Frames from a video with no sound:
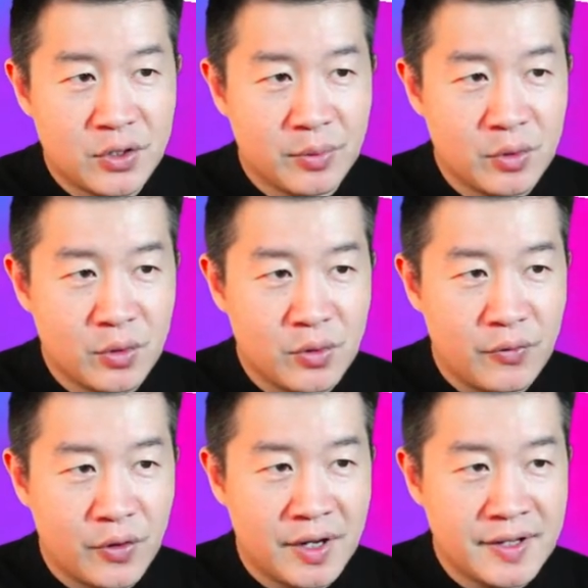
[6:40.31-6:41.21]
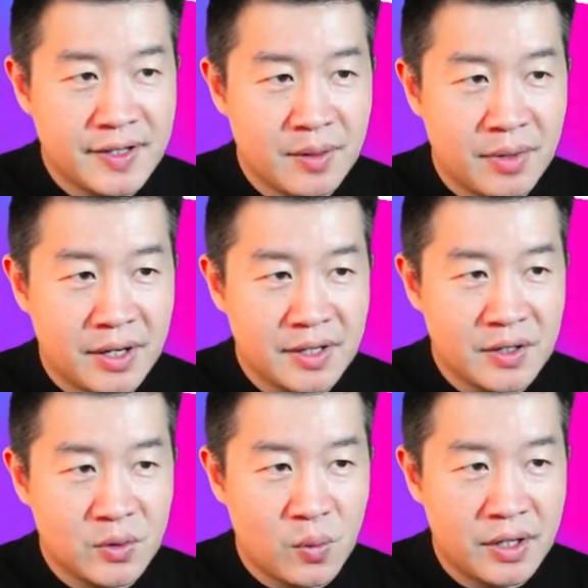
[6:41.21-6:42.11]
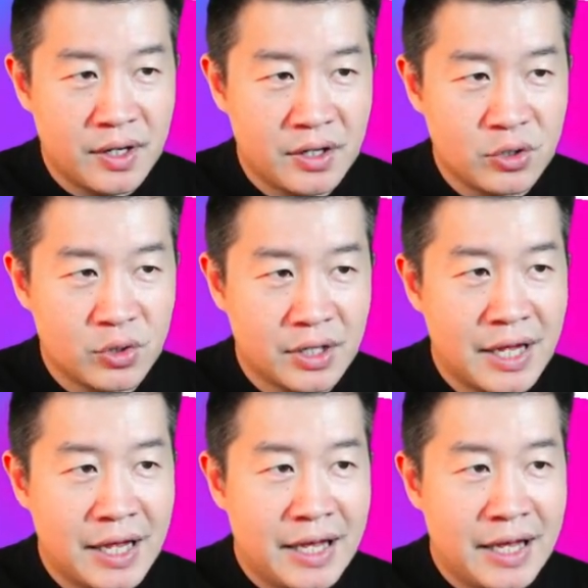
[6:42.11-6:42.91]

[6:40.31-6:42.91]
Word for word: So I'm going to go for, let's say, -100.